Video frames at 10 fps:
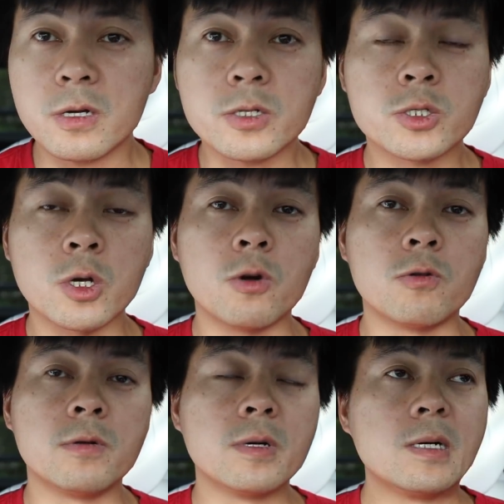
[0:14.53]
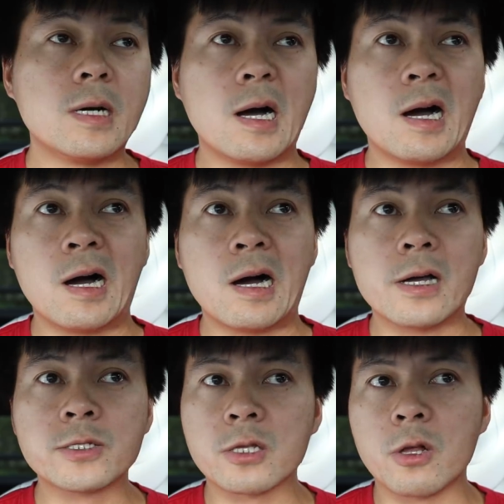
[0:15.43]
so
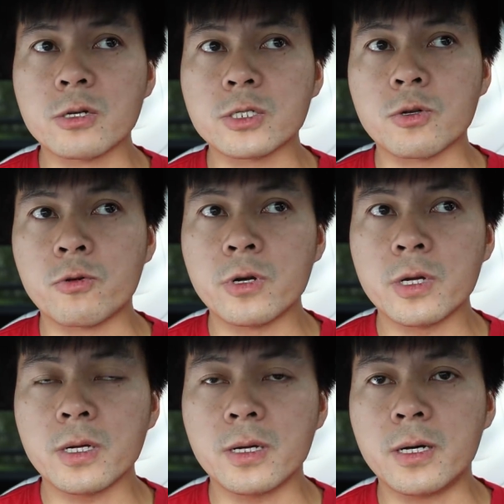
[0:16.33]
it's a long story.